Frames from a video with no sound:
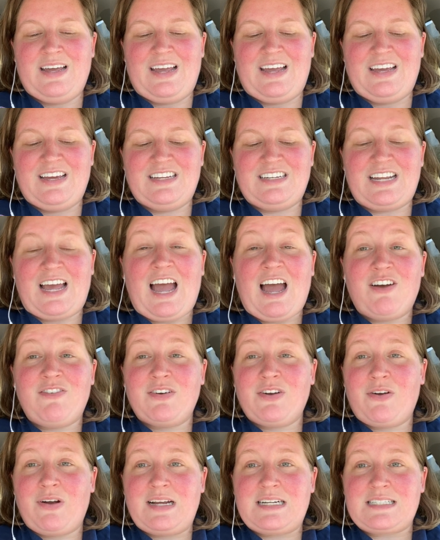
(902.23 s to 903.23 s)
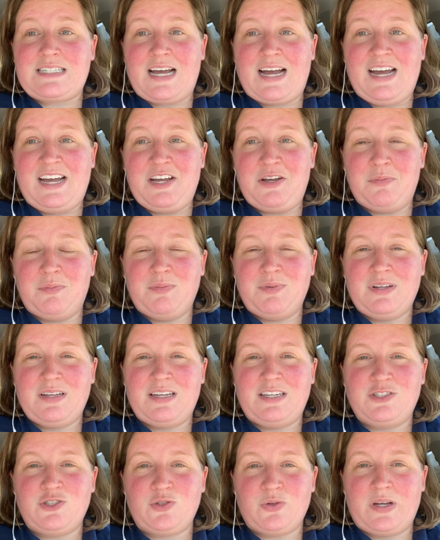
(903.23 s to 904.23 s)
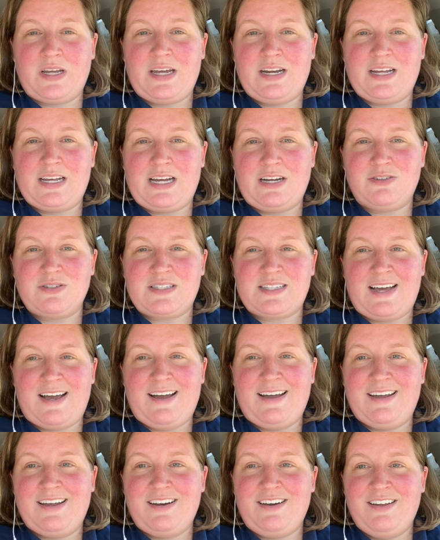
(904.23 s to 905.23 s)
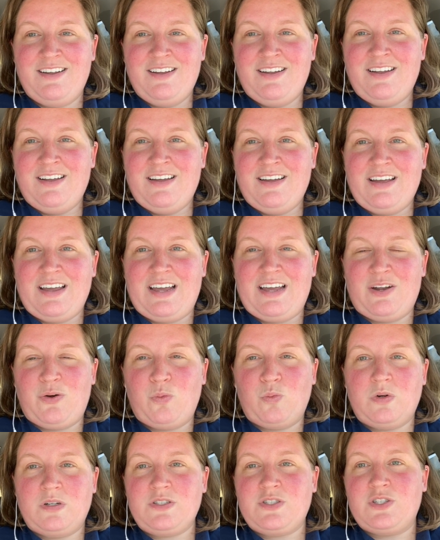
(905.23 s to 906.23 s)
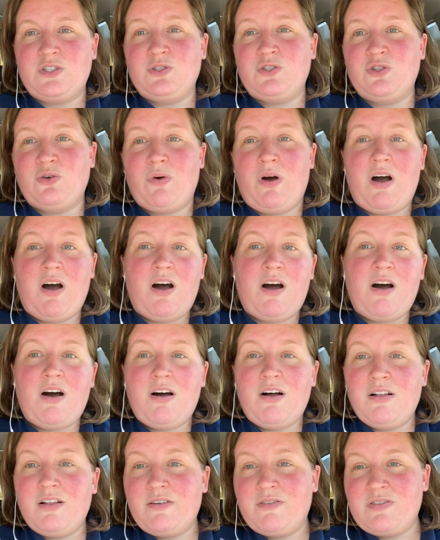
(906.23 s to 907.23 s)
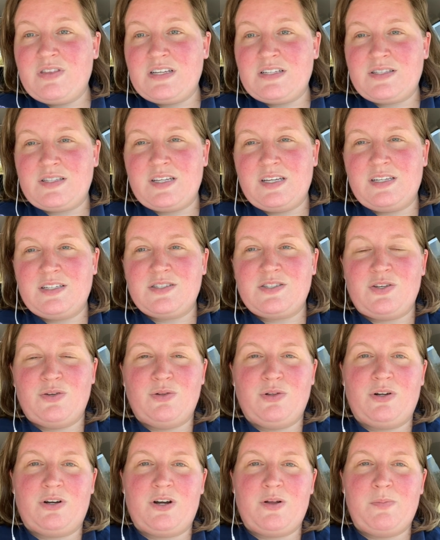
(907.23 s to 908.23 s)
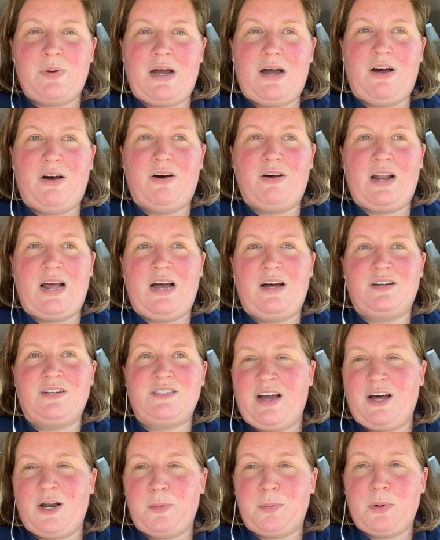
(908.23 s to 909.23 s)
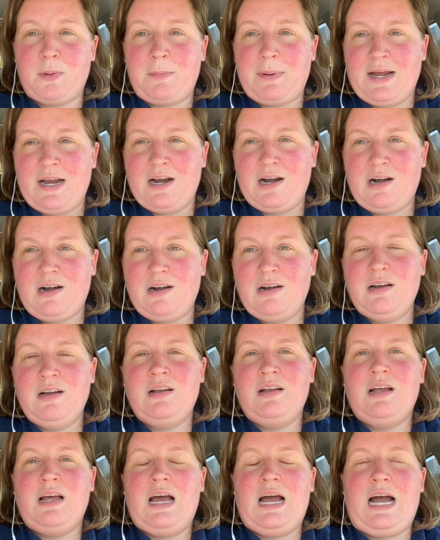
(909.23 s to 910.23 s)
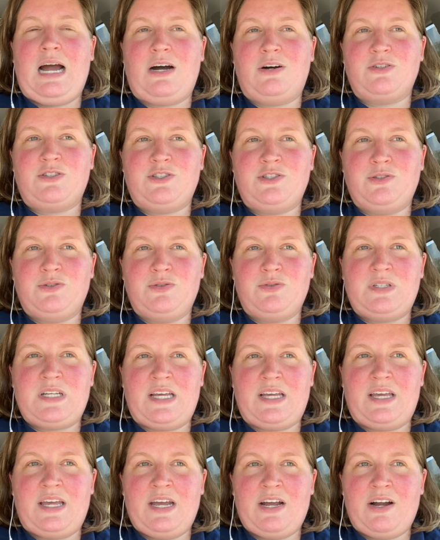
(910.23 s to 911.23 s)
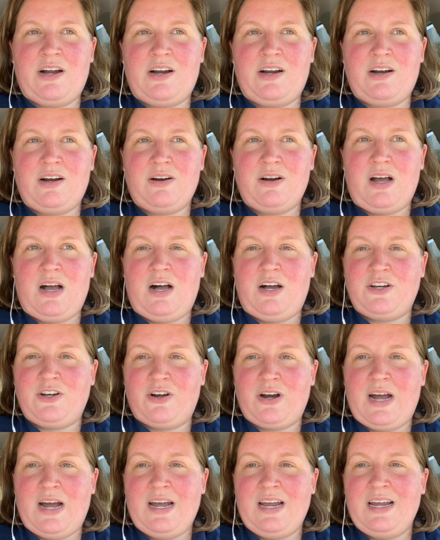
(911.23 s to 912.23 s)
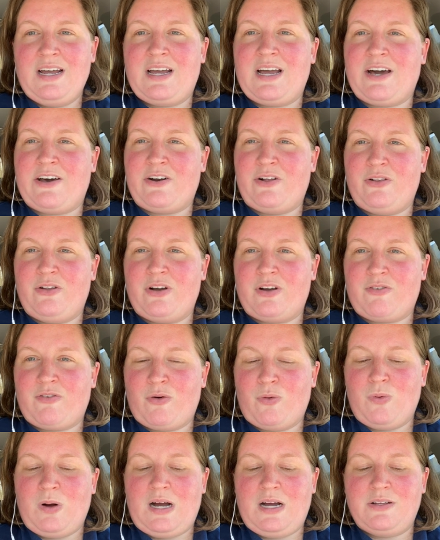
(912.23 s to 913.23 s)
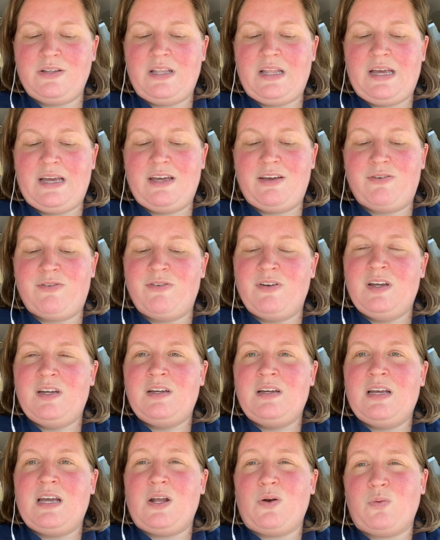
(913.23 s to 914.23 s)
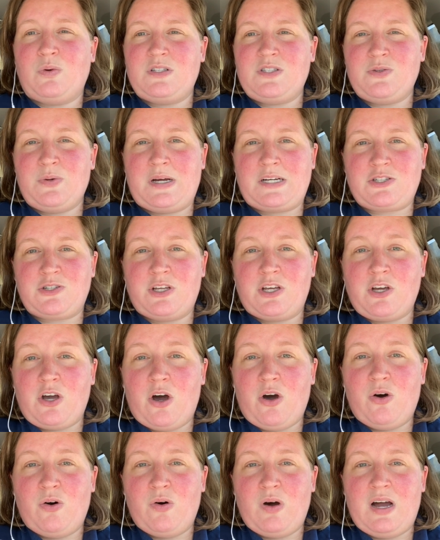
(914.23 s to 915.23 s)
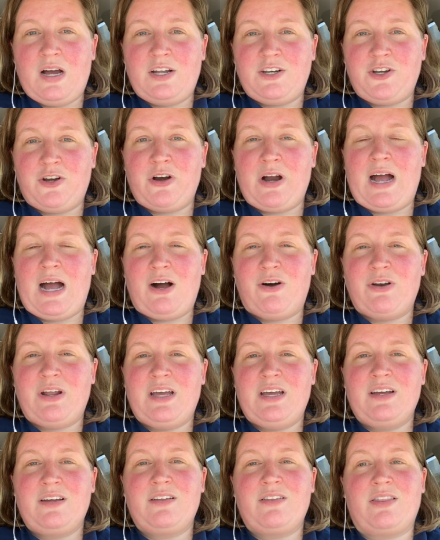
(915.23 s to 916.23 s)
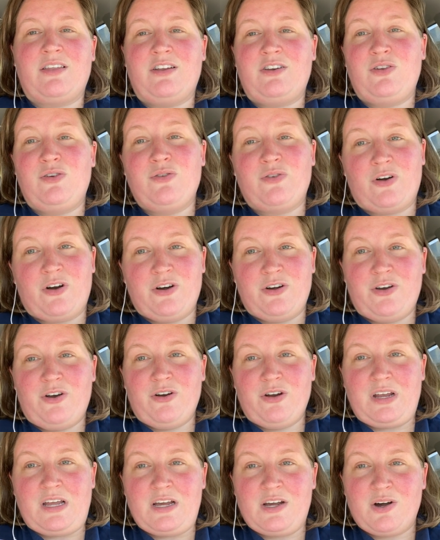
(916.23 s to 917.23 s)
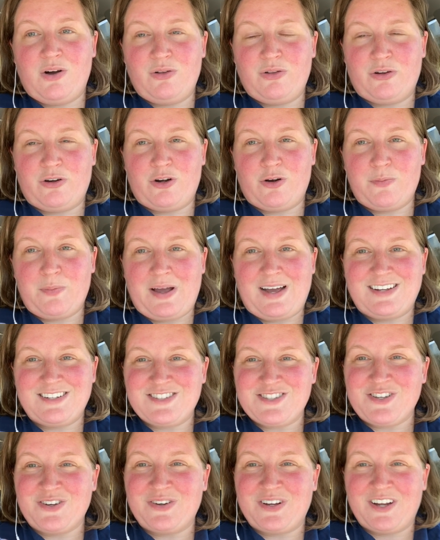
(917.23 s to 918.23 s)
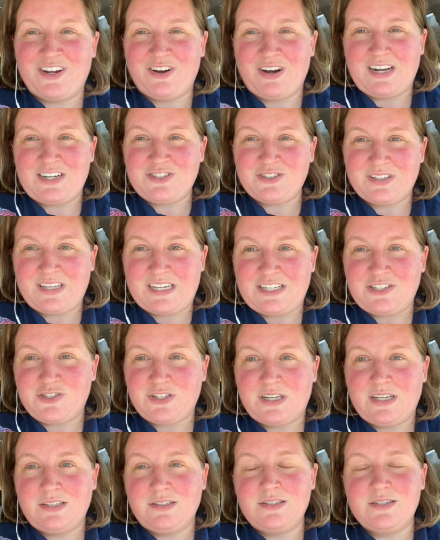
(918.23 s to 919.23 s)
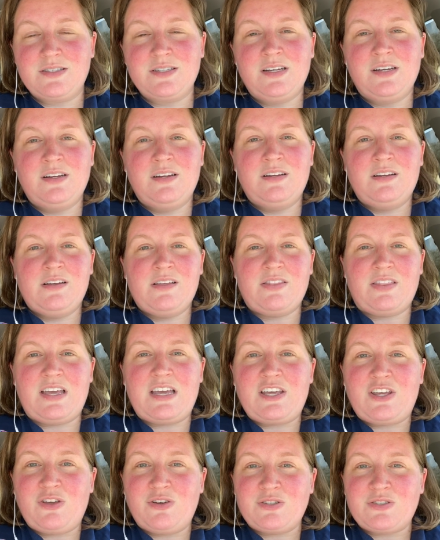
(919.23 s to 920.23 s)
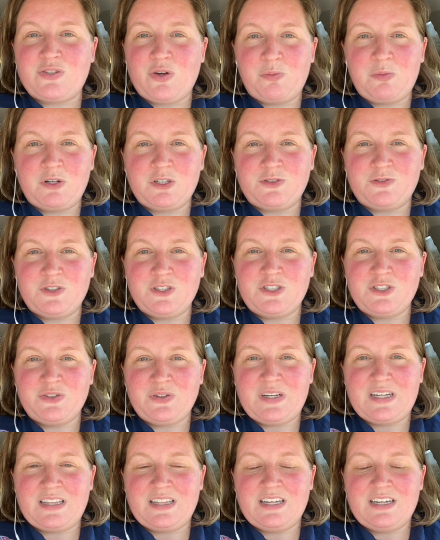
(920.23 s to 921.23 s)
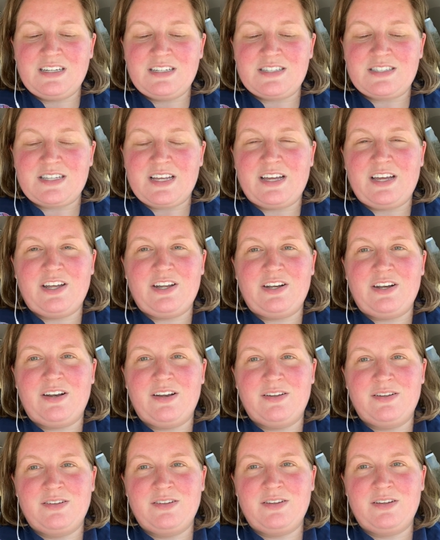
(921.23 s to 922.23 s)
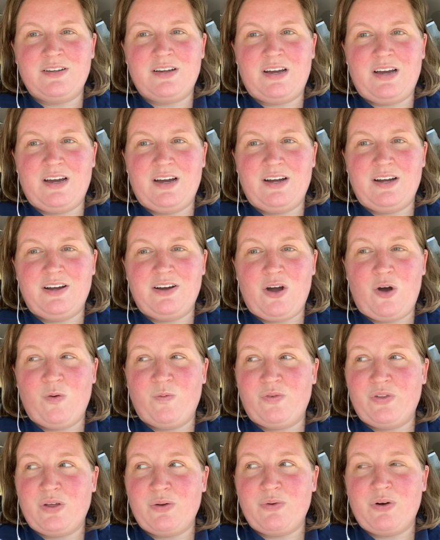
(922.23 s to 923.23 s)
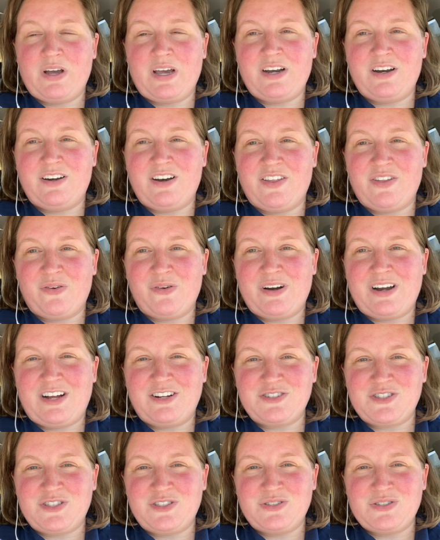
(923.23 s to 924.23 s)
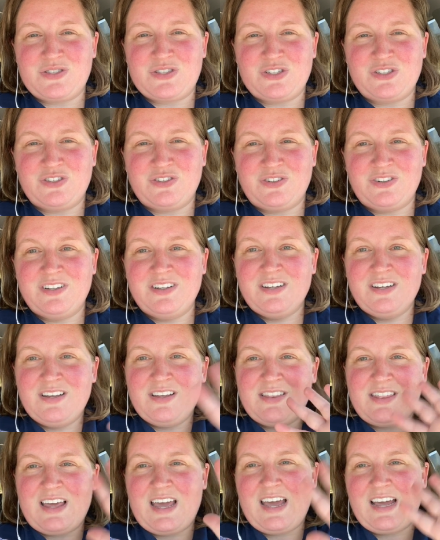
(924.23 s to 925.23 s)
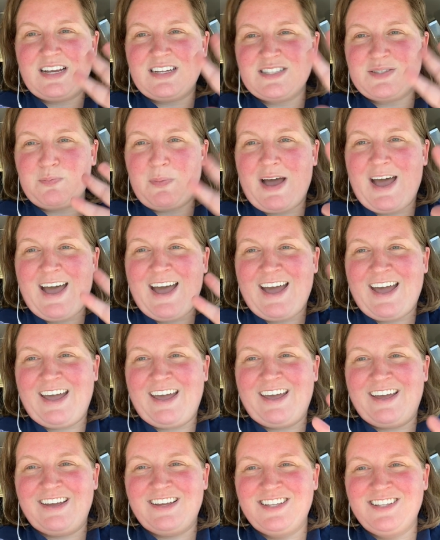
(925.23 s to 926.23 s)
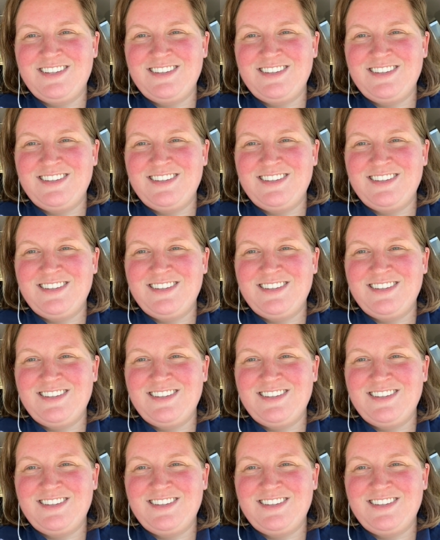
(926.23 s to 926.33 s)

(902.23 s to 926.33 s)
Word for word: and have a great time. Enjoy getting outside. And once you do all of these things, you learn about how to how to prepare how to take care on your hike, how to look for wildlife. And once you actually go on your outing, then you've earned your Eco Learner badge. So, congratulations. Thank you so much for doing this. And uh, hopefully, we'll get another one out to you soon. Thanks. Bye.